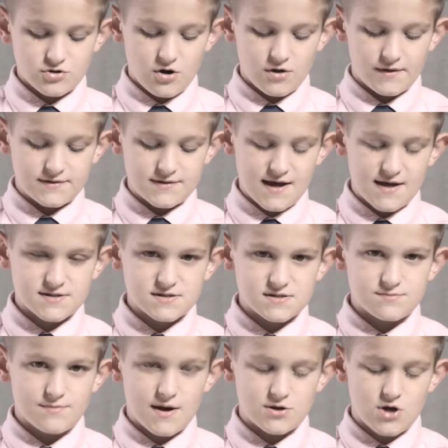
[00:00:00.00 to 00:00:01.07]
all the tests,
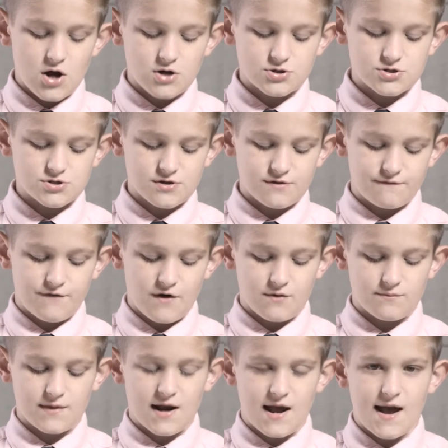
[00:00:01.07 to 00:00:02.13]
my doctors confirmed
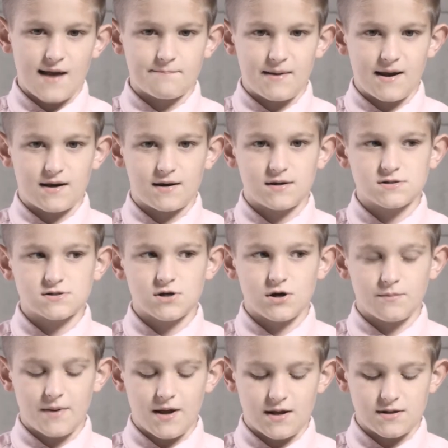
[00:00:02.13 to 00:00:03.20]
that I had PANDAS or
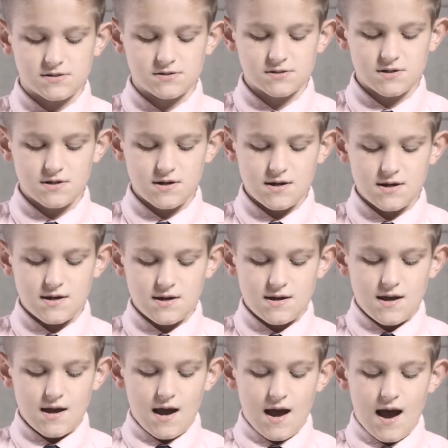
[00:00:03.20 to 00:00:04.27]
PANS.
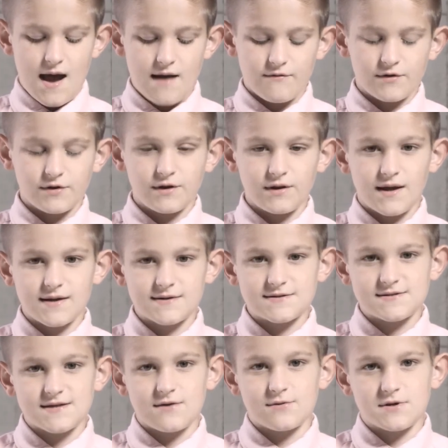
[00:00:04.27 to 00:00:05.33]
I really like to
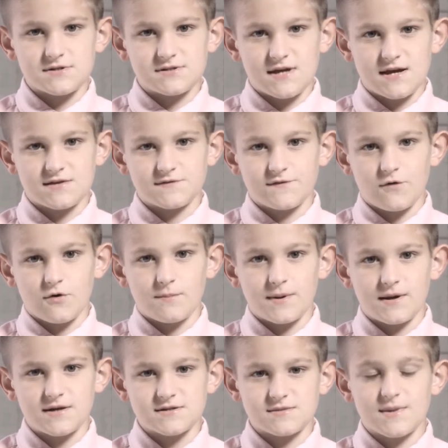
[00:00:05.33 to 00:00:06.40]
say what it stands for
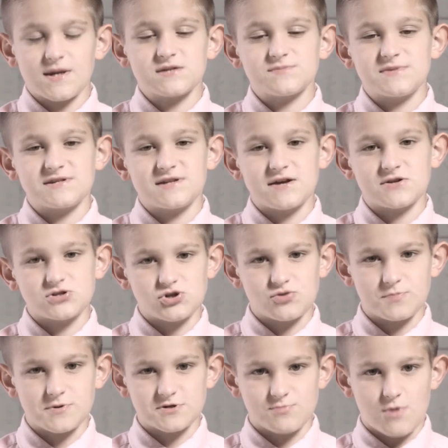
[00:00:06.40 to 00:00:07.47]
because it makes me sound
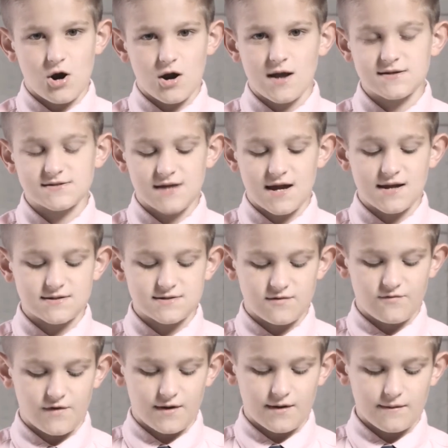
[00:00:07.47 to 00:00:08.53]
super smart and
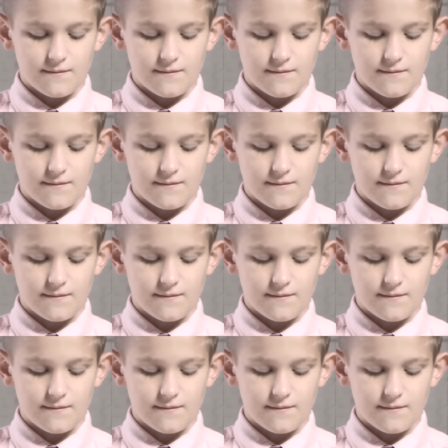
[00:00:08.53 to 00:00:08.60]
scientific.